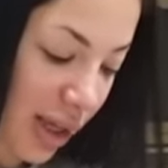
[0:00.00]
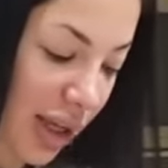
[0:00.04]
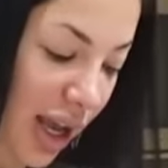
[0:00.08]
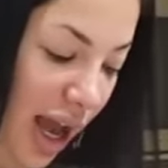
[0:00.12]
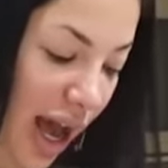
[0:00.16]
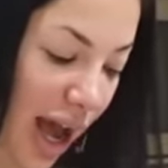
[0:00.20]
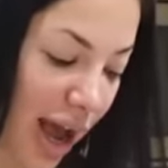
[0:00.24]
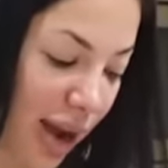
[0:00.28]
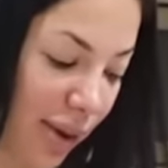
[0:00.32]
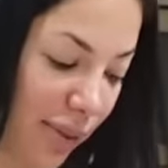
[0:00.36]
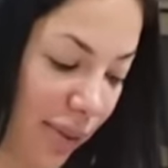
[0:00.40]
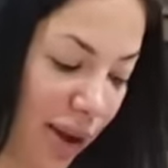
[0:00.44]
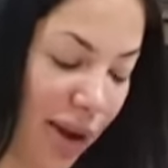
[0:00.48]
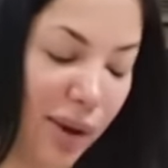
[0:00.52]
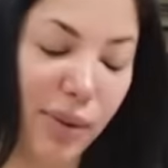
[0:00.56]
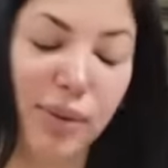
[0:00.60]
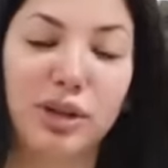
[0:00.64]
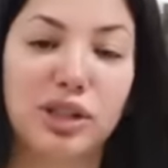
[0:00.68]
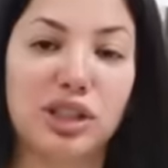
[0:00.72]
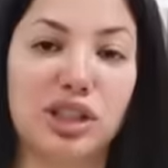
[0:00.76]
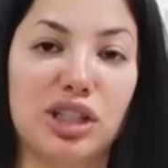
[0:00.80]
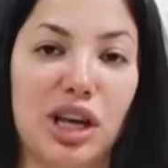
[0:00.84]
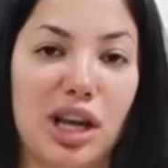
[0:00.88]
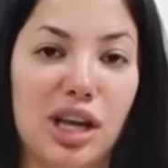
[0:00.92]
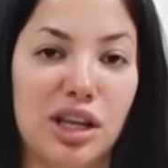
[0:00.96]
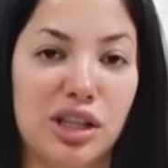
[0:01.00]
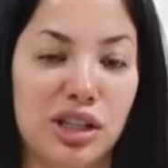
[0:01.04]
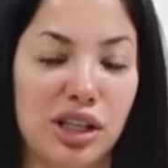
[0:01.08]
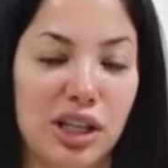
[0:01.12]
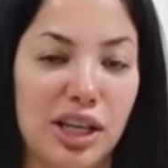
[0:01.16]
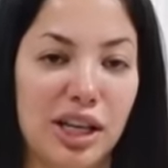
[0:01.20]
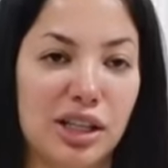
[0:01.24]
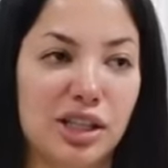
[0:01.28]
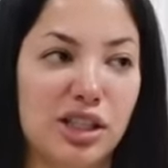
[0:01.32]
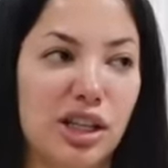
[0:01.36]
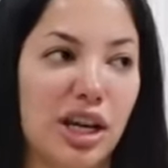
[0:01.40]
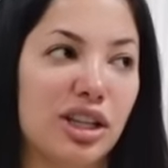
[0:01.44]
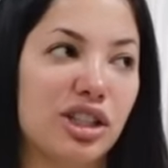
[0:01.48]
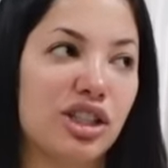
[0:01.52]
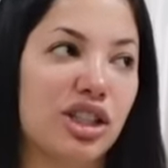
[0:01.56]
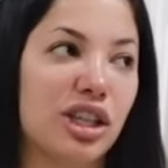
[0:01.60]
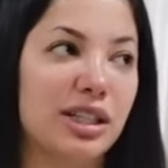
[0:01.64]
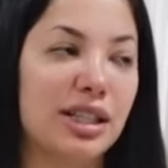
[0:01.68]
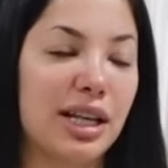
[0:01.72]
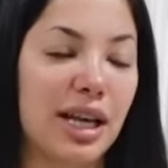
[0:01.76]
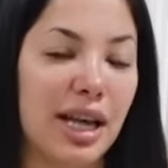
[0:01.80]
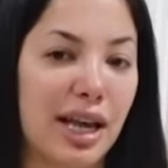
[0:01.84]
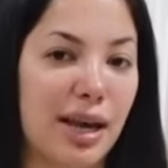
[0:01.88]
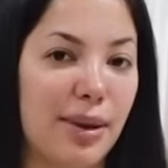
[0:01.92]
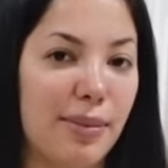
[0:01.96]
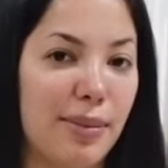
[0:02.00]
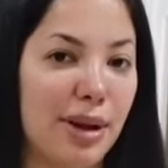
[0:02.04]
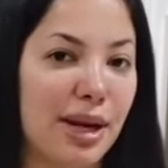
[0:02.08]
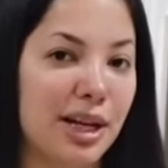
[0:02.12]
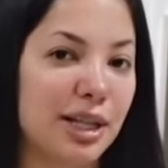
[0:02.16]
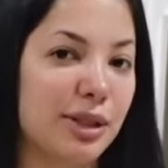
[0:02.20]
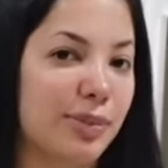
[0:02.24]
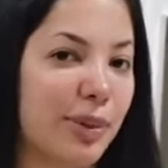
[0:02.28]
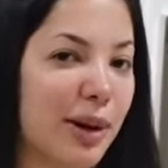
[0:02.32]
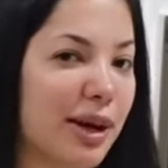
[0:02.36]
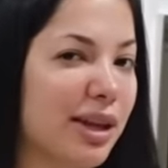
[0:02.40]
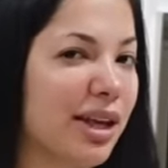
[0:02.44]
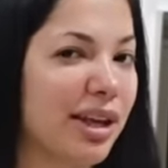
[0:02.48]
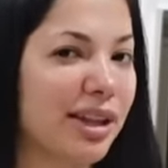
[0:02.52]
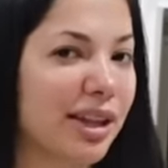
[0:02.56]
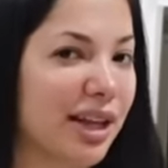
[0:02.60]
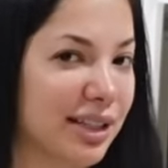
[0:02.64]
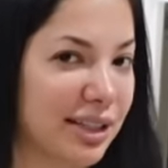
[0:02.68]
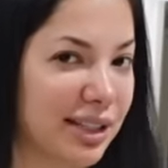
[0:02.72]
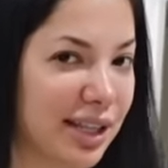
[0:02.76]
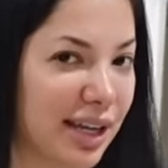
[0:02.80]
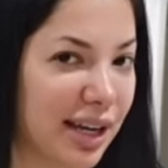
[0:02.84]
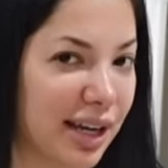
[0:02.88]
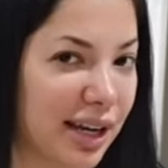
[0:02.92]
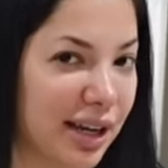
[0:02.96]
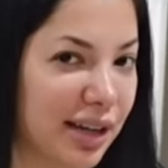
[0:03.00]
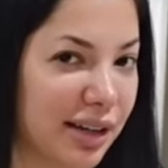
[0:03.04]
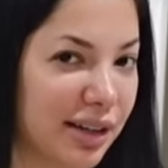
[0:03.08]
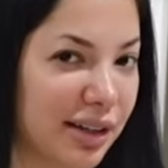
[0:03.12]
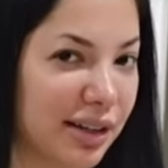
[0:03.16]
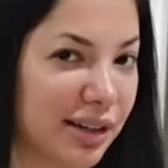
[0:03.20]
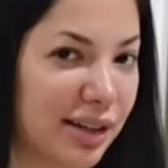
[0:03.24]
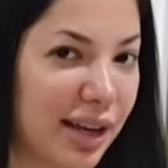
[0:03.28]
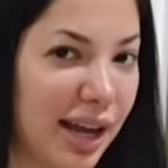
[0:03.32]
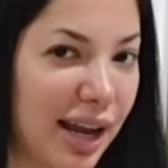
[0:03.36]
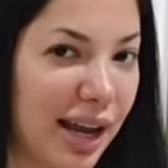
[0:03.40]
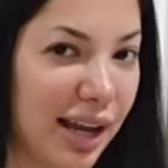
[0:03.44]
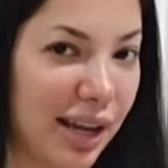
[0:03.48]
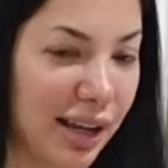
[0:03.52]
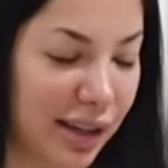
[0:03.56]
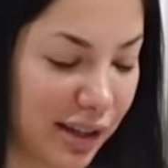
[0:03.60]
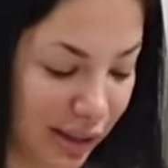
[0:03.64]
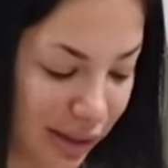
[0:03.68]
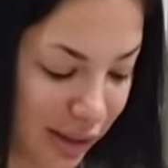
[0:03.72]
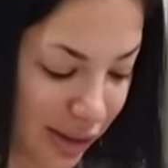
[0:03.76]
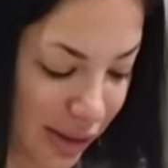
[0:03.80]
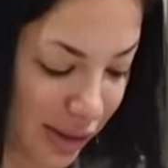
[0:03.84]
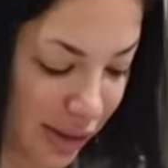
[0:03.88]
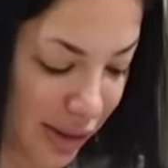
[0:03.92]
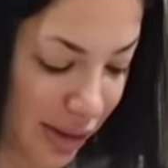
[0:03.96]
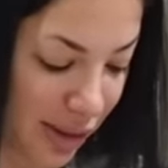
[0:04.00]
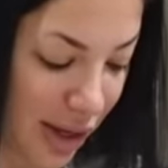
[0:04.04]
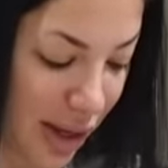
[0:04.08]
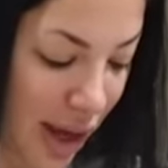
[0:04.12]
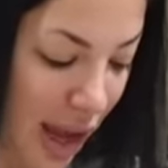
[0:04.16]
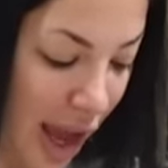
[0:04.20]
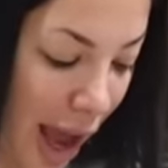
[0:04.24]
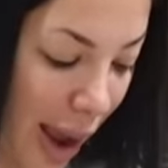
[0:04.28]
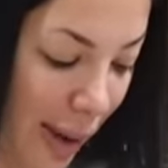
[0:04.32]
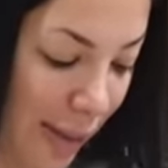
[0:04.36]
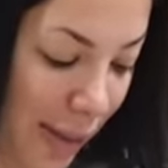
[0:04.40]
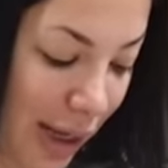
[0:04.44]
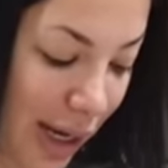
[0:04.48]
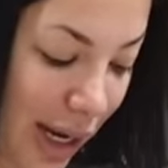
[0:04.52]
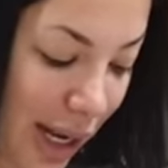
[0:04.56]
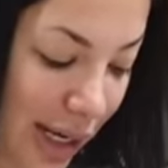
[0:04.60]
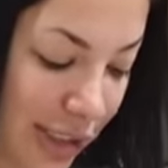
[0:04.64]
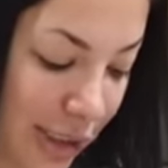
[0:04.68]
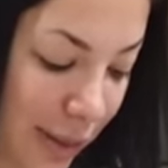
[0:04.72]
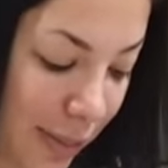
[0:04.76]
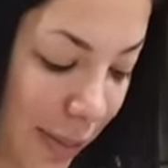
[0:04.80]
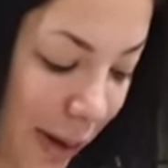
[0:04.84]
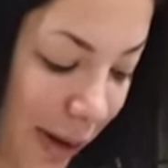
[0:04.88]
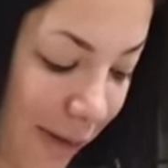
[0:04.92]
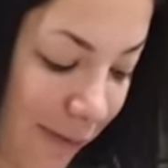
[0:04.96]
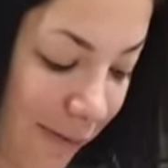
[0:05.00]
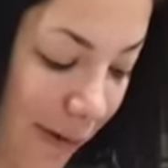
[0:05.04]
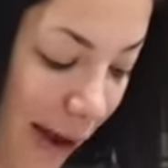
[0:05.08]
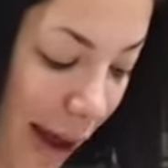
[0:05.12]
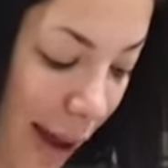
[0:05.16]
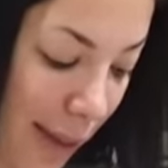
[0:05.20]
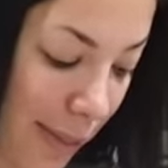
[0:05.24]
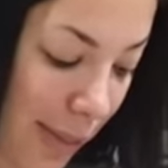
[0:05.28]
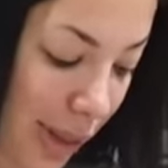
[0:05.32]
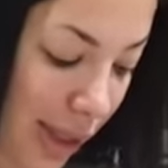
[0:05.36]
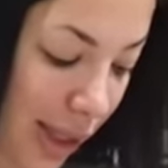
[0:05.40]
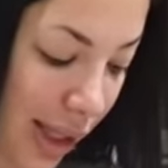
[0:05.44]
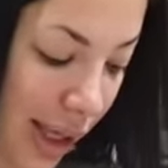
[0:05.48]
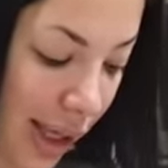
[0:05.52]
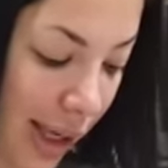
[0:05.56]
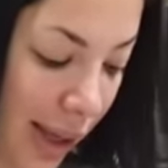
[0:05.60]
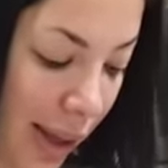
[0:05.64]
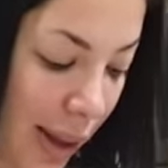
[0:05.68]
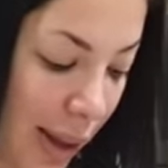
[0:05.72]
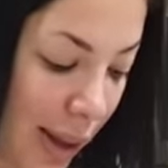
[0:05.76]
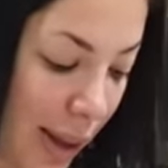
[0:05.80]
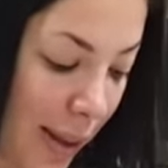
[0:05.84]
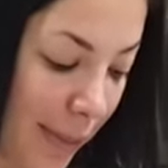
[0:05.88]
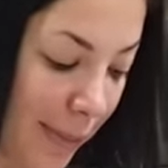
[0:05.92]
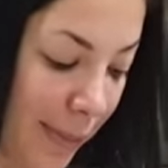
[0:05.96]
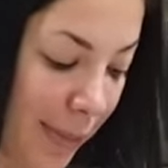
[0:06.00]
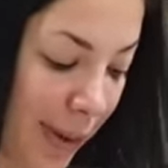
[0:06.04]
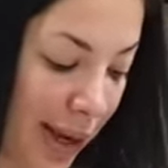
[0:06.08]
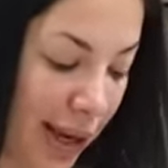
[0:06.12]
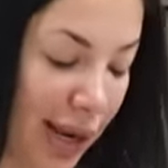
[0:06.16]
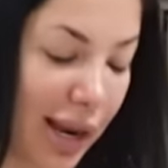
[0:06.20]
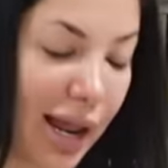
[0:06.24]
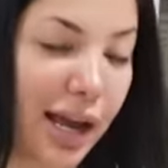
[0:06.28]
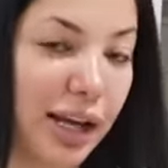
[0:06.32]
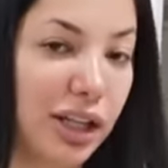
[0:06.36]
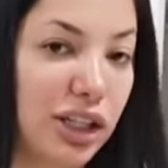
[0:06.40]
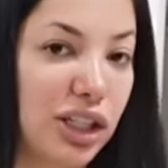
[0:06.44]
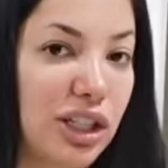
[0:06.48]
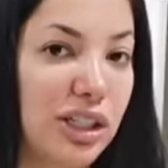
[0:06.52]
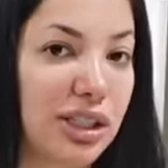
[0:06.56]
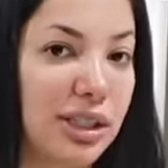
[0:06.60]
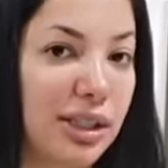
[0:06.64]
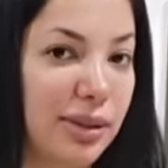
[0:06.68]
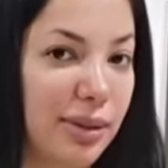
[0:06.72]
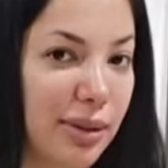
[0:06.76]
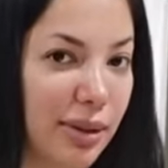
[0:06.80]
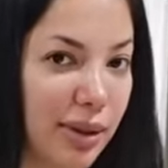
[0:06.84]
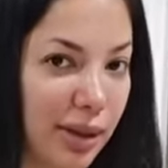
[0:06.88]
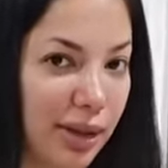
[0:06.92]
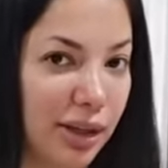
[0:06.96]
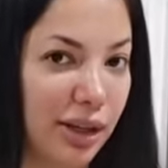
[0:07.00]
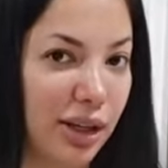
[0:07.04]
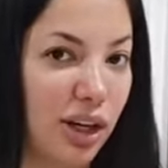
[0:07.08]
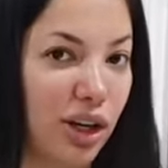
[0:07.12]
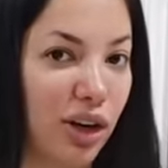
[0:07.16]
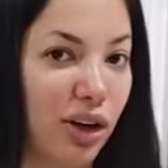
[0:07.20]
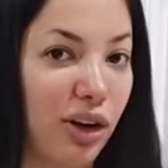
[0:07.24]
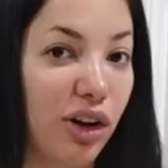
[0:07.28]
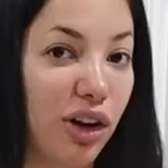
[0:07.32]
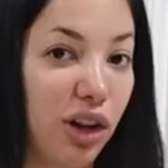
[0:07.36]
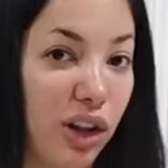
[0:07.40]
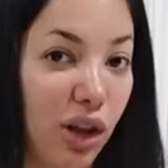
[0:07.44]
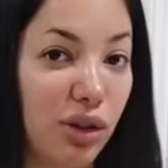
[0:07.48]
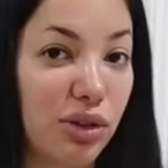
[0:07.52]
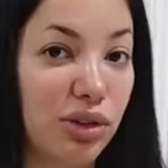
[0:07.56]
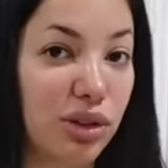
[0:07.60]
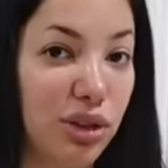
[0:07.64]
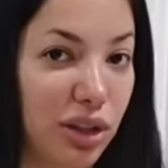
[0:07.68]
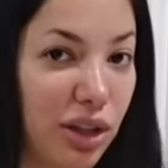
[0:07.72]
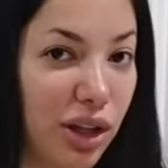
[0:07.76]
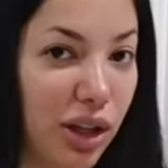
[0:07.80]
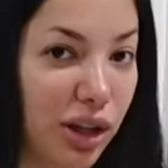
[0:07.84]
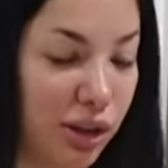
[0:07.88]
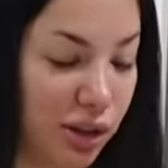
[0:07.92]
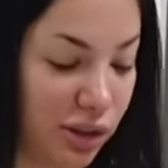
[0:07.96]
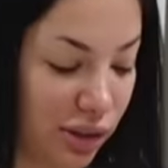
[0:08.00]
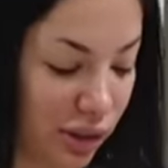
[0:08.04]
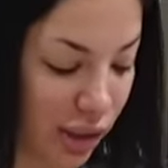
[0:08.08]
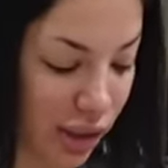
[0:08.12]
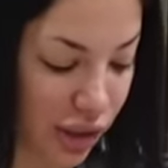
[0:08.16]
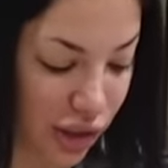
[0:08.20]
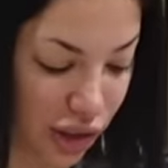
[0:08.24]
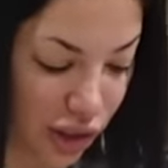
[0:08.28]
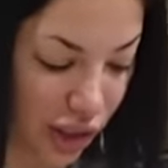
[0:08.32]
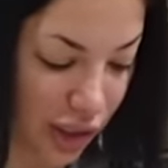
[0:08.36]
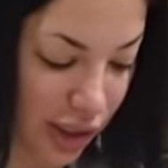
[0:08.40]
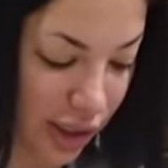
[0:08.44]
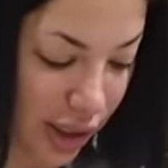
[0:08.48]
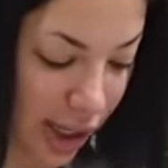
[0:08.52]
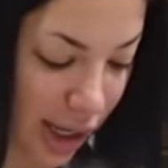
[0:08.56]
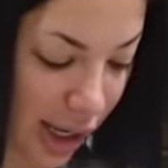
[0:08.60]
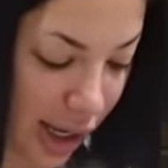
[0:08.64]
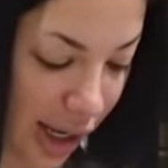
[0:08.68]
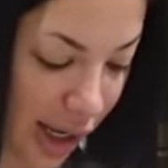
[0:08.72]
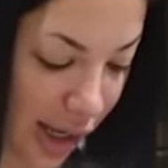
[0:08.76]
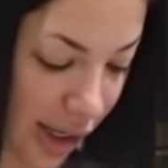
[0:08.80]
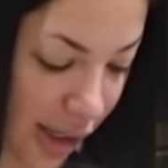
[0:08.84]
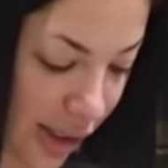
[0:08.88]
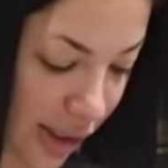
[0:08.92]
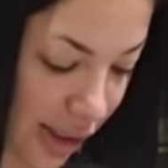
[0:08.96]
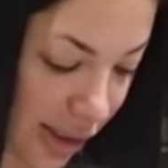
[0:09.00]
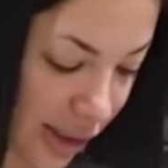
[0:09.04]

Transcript: Yeah, it's just him and his brother, and that's it. Like, yeah. I mean, he has a big family, but, like, just, you know, close, it's just, like...